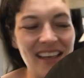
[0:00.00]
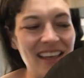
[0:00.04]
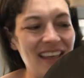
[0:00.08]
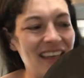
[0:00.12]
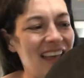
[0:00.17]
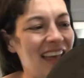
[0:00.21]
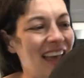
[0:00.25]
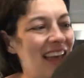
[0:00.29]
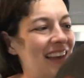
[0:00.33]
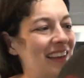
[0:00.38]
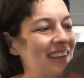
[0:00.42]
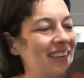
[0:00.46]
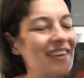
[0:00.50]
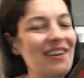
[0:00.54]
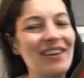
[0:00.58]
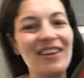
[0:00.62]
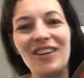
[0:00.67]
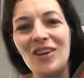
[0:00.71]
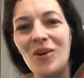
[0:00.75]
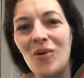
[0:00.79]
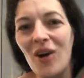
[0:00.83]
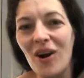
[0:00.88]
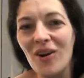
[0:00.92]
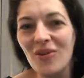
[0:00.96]
And look, you
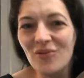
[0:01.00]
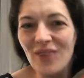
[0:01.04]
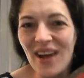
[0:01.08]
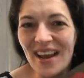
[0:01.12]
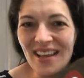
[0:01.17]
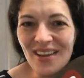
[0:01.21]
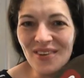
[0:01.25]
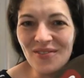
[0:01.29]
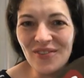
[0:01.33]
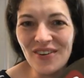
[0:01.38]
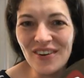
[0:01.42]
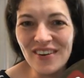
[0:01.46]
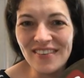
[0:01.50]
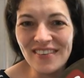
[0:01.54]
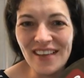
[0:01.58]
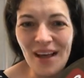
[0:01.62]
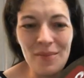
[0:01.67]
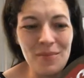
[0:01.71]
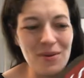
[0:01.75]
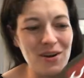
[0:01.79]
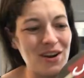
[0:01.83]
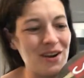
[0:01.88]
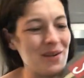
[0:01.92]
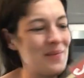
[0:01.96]
are ready for
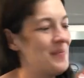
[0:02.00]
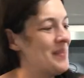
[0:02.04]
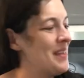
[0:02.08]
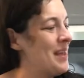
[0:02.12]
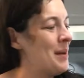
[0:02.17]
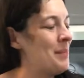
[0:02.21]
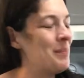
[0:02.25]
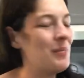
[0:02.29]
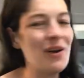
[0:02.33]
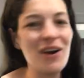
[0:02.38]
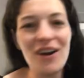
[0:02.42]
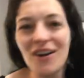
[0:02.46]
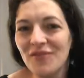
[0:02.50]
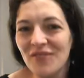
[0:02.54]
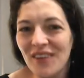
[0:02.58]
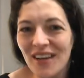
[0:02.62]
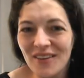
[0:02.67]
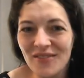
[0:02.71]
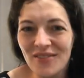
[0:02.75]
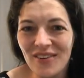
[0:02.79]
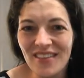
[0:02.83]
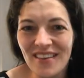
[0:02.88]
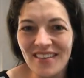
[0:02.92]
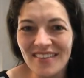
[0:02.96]
summer, perfect for
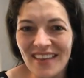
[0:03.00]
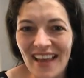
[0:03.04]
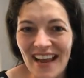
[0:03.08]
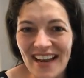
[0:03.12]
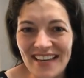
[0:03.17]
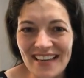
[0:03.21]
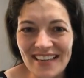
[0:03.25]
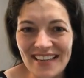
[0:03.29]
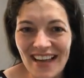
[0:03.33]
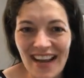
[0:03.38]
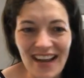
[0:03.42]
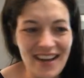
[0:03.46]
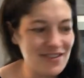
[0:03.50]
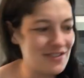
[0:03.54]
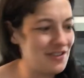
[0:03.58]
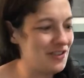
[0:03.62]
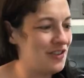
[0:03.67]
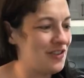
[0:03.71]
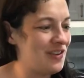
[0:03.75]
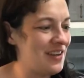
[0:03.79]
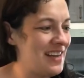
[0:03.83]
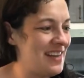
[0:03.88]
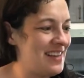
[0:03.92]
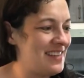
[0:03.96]
this
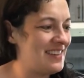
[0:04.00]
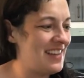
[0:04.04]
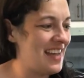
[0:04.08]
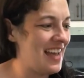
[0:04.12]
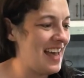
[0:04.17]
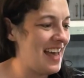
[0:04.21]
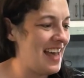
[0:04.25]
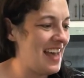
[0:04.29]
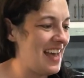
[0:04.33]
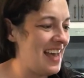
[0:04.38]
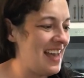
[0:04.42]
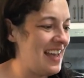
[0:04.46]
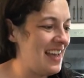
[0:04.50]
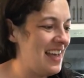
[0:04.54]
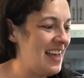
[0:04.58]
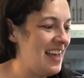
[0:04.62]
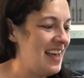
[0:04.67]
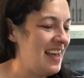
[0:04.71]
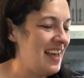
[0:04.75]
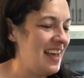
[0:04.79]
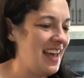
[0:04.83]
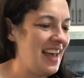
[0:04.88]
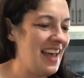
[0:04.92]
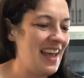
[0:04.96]
89-degree day.
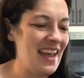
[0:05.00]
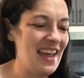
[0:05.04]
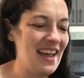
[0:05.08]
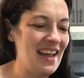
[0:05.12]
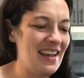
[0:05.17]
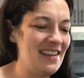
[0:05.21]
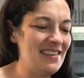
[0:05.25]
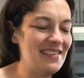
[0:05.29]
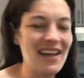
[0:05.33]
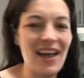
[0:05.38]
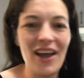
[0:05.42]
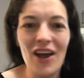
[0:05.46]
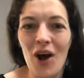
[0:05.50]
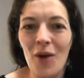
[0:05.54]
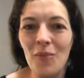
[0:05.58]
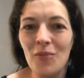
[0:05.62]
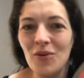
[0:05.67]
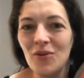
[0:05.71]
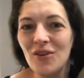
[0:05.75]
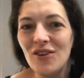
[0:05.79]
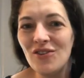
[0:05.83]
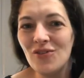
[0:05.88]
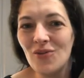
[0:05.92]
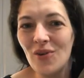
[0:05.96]
And I hope you
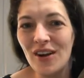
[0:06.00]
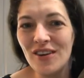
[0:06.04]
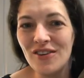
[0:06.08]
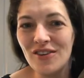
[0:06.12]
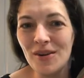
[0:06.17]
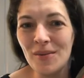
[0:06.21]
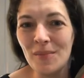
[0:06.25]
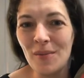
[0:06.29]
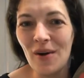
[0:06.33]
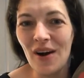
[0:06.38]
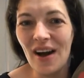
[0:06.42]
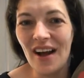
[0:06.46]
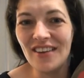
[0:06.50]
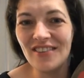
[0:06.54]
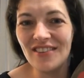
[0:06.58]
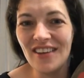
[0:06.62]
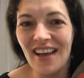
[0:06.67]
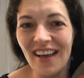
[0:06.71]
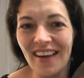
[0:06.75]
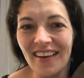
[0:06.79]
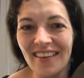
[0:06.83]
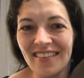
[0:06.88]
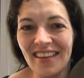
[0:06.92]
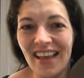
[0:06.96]
enjoyed your
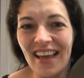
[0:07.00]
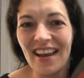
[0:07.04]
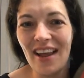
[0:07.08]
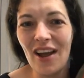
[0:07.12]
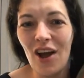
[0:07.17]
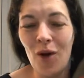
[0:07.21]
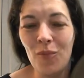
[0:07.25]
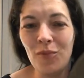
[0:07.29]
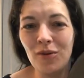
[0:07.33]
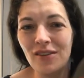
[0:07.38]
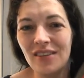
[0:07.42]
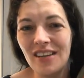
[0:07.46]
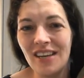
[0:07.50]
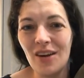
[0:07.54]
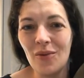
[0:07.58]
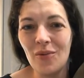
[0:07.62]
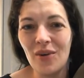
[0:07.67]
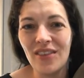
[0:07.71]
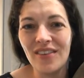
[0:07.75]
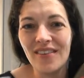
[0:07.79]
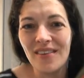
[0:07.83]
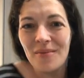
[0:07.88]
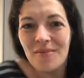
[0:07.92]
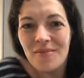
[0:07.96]
project, and I hope you did it with
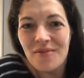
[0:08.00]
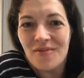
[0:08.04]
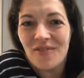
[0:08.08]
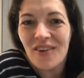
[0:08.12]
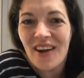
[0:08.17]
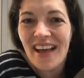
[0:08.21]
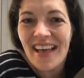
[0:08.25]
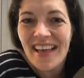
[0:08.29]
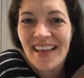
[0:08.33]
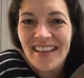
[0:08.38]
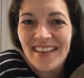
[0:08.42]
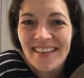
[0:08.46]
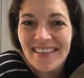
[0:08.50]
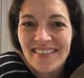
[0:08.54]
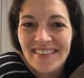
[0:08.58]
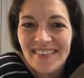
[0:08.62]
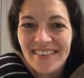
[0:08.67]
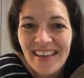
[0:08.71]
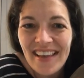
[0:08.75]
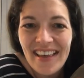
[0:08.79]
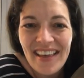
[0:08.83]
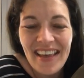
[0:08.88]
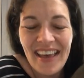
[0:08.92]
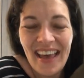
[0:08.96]
some friends,
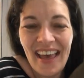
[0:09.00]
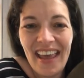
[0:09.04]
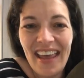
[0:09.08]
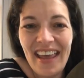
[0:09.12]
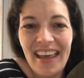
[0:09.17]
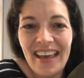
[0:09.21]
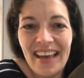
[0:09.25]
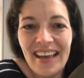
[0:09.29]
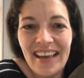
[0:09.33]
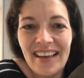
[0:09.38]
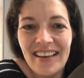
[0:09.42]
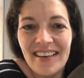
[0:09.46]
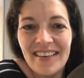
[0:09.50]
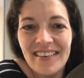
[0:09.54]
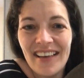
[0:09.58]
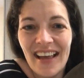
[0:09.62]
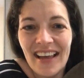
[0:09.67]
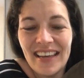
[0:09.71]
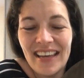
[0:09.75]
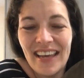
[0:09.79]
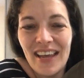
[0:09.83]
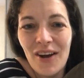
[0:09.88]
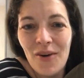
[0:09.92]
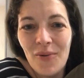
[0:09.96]
and I
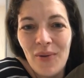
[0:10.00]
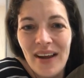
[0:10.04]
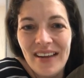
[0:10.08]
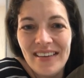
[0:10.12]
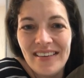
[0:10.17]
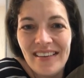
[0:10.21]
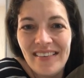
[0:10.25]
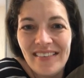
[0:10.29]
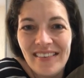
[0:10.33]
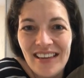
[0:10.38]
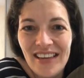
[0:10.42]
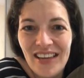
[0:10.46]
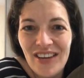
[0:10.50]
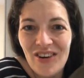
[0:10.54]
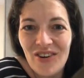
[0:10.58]
can't wait to see you.